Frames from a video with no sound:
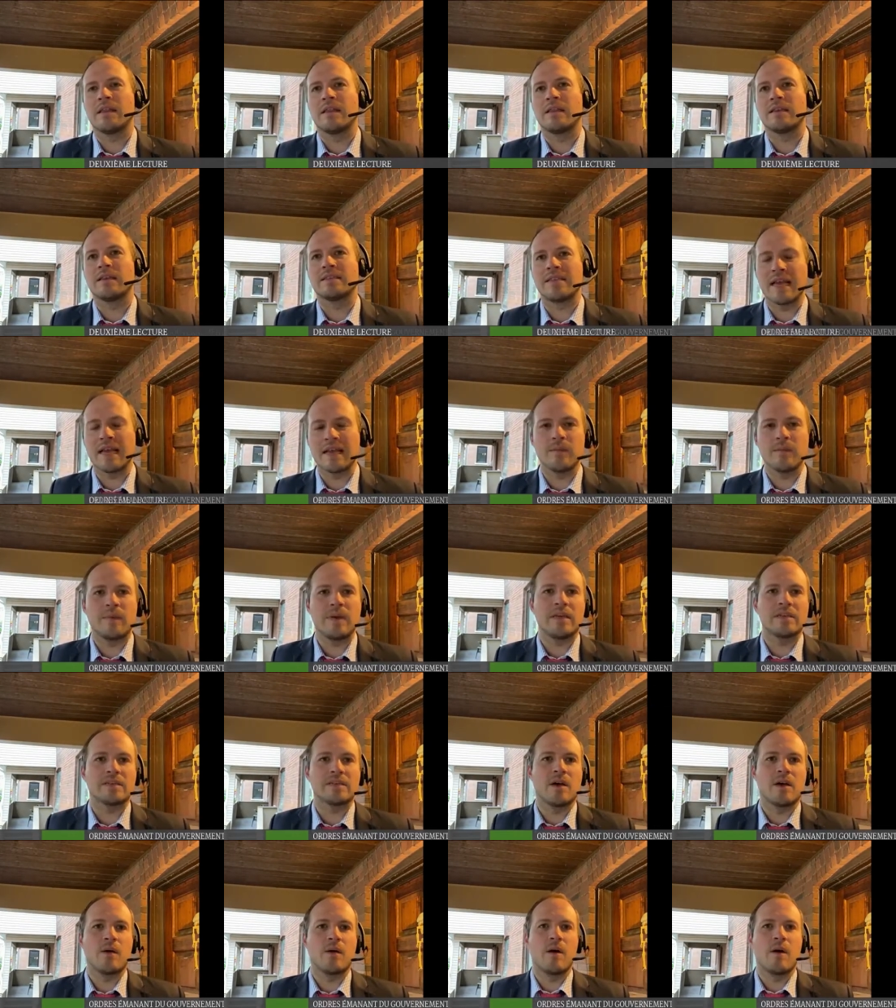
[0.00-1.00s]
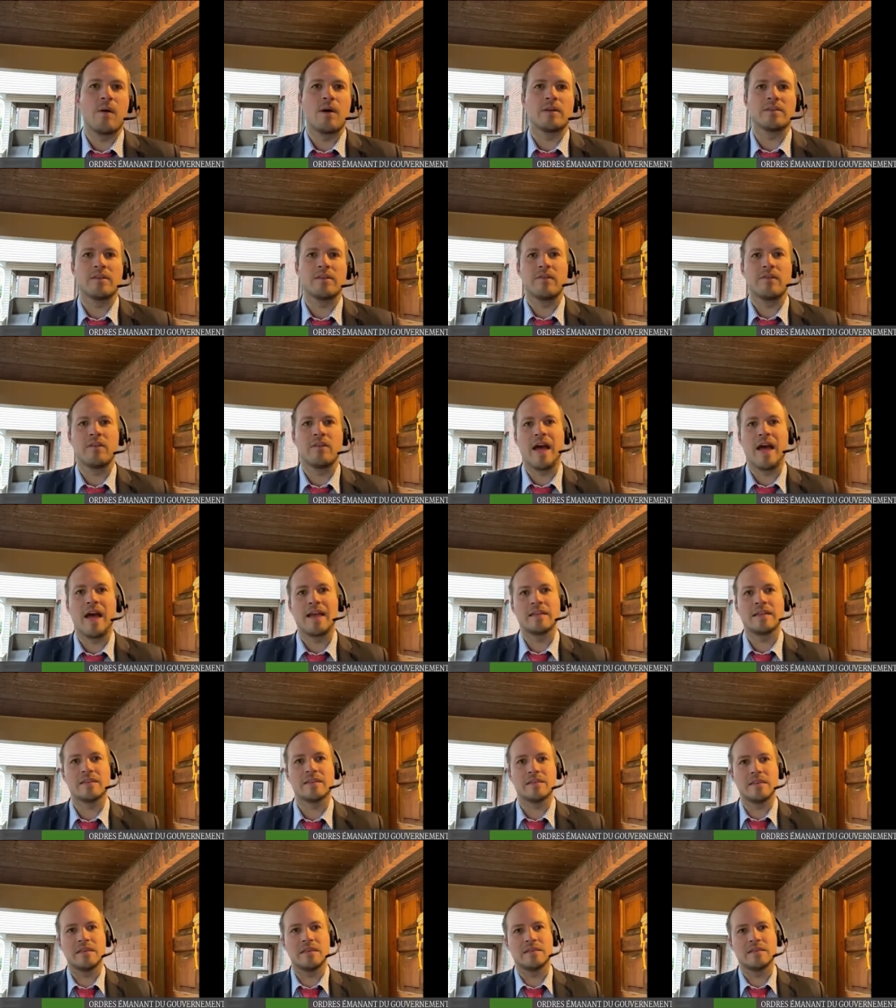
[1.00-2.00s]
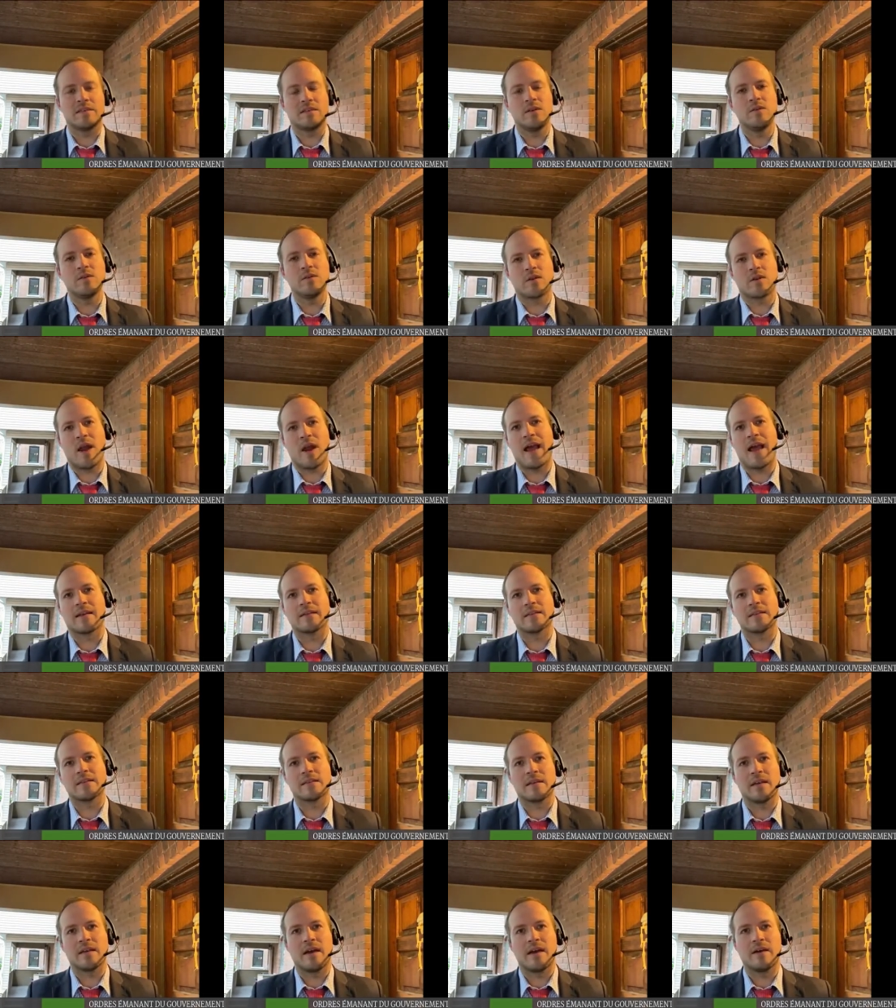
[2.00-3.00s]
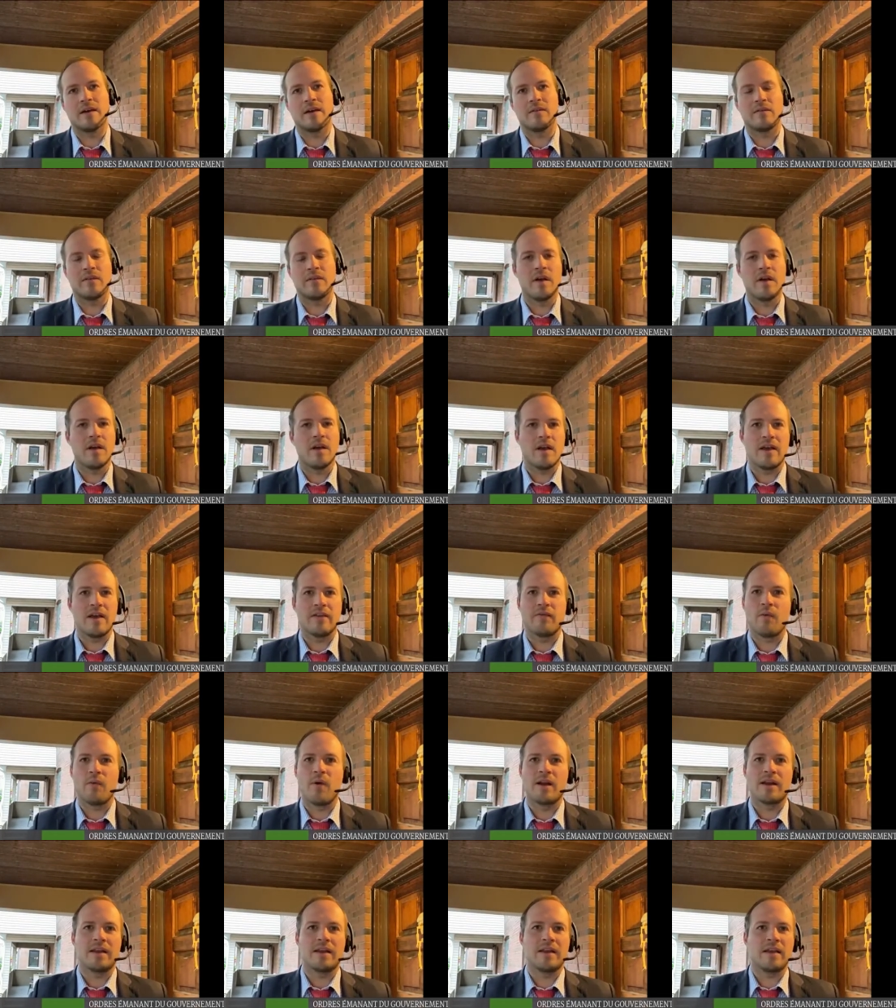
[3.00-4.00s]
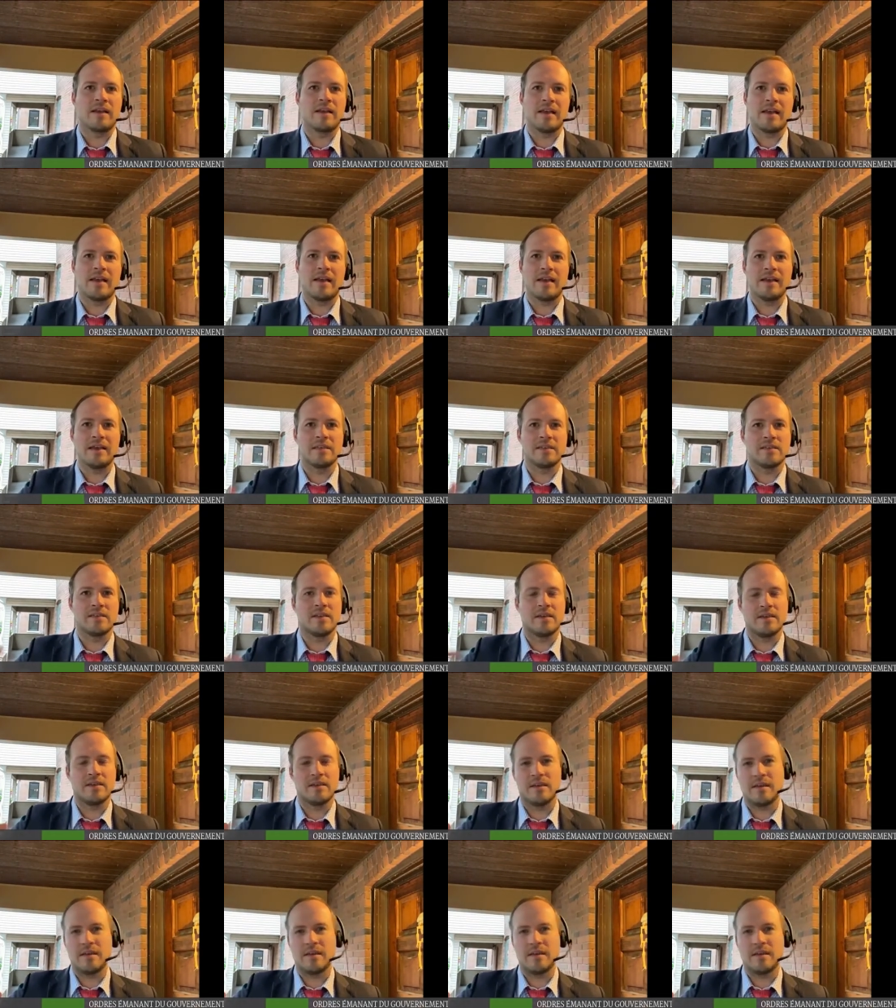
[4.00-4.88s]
The second piece I, I want to flag is these two tracks of if one is